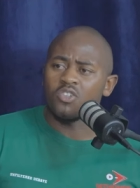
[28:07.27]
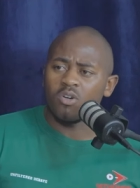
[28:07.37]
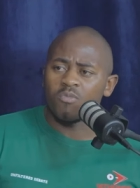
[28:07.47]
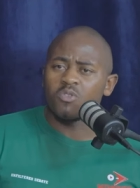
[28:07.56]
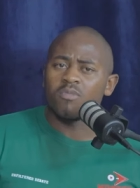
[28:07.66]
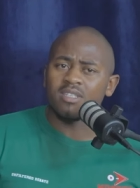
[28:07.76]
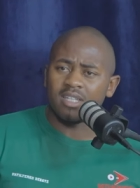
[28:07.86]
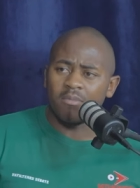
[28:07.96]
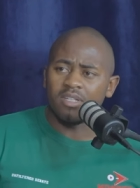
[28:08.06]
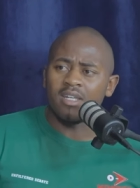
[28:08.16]
Jacob Zuma
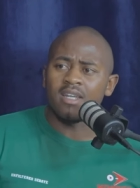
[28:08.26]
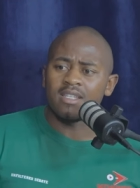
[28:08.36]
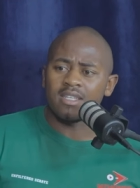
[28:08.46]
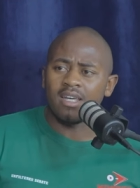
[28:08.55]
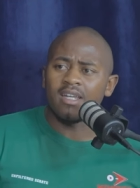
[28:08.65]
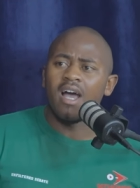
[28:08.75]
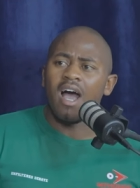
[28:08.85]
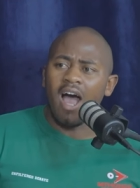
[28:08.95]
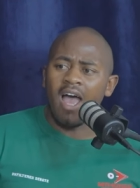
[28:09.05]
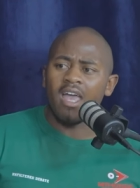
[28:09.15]
stepped in and said,
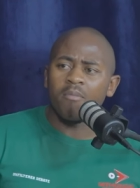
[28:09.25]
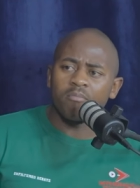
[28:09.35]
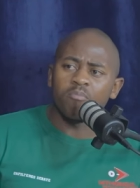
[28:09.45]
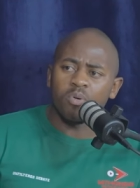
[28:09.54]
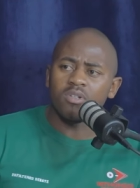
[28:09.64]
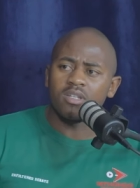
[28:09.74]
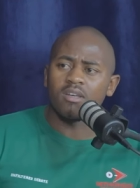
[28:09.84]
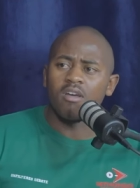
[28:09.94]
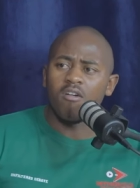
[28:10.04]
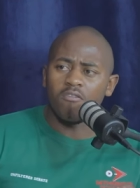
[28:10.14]
I am putting
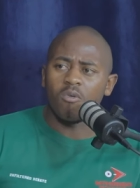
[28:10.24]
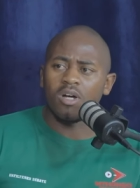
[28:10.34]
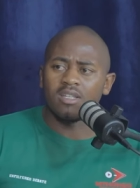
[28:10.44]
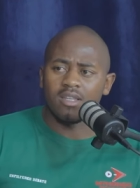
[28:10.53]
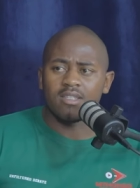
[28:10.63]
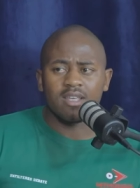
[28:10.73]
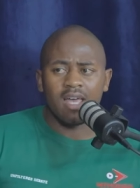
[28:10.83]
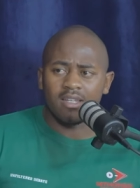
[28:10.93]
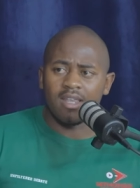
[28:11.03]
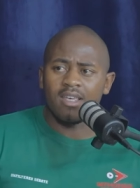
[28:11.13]
forward this,
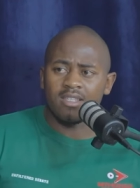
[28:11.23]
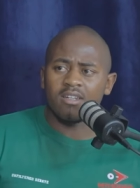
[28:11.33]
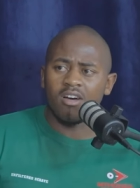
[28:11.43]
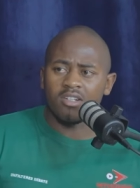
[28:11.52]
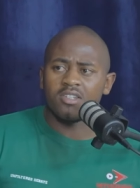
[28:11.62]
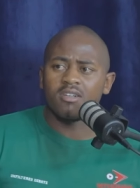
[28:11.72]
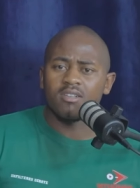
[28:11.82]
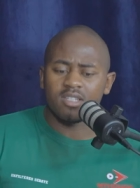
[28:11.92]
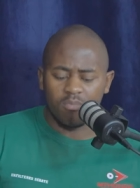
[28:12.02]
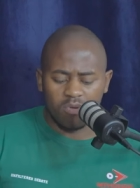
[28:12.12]
and there is an article
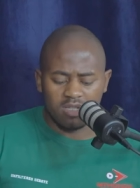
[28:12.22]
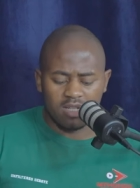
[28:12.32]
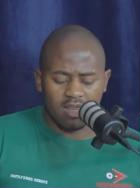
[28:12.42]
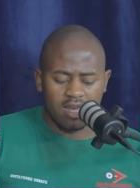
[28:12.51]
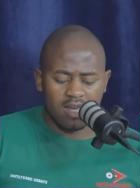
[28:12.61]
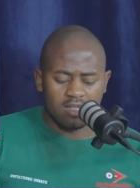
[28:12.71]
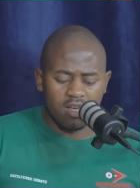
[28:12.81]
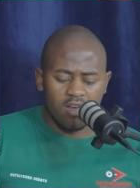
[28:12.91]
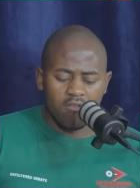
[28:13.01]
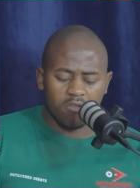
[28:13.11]
supporting that
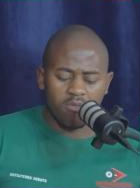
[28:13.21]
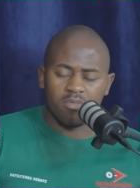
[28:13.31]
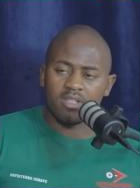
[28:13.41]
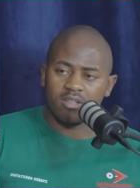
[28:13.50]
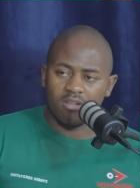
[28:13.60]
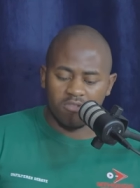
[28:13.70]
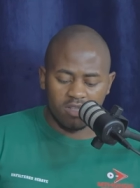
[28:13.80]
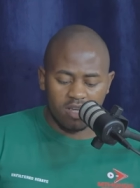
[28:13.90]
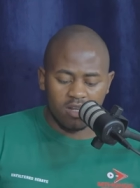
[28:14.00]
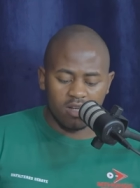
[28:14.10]
from the South
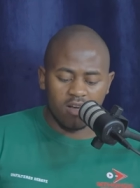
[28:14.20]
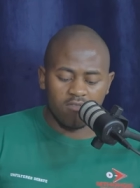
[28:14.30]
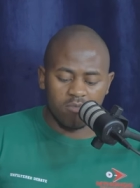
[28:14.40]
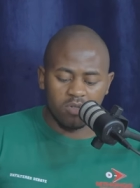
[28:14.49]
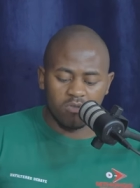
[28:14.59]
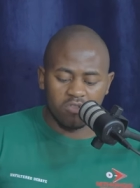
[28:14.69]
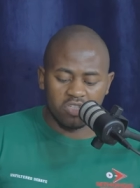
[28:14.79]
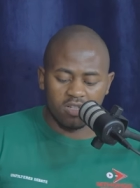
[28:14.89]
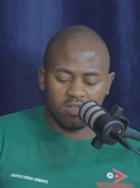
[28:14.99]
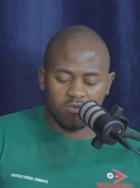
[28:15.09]
African Government
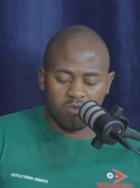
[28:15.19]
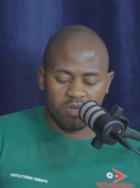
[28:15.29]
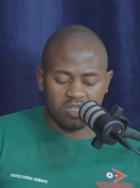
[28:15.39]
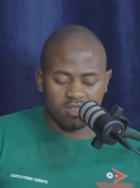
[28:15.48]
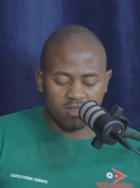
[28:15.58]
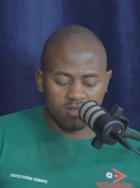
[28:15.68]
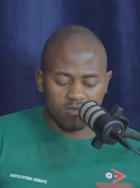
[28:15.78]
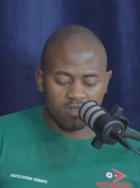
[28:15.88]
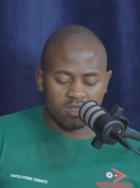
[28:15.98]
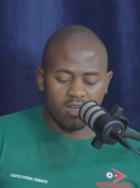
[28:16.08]
Official Information
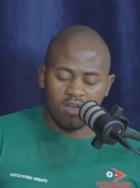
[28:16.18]
Service